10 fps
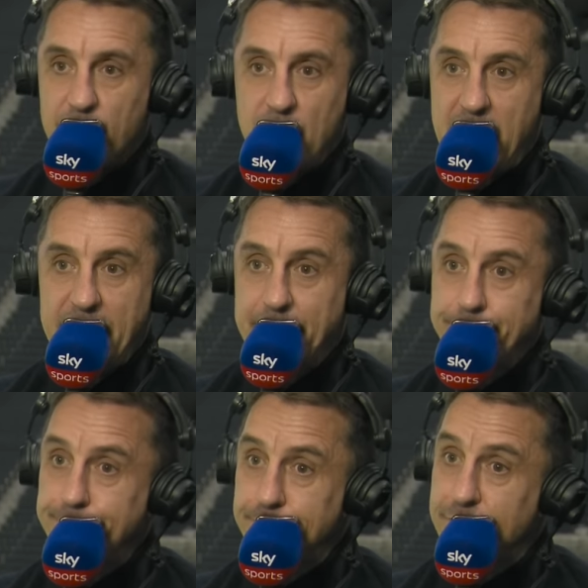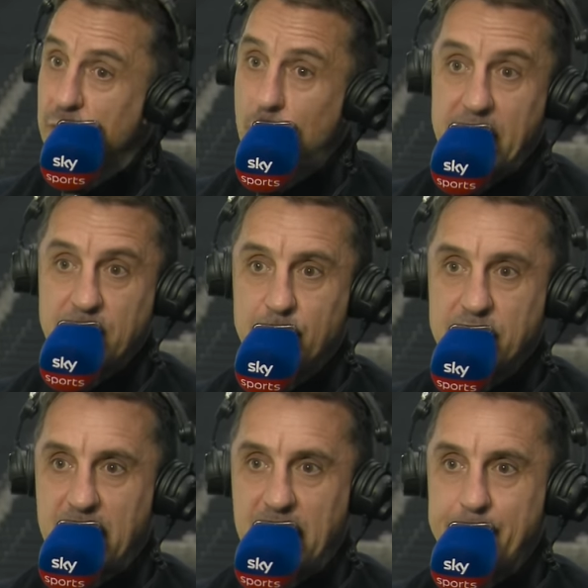right for quite some
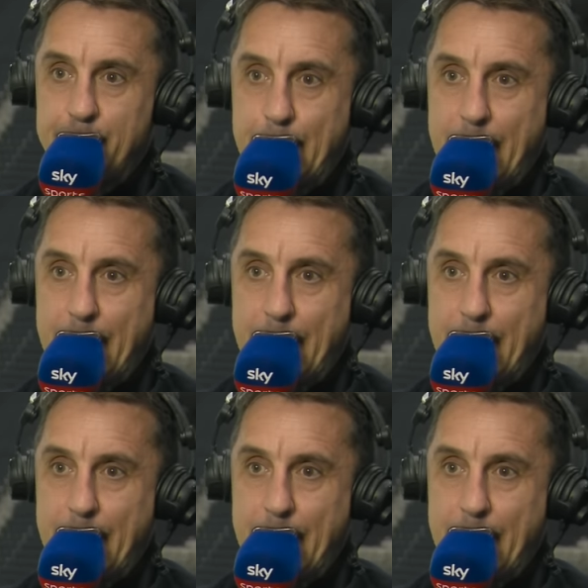time.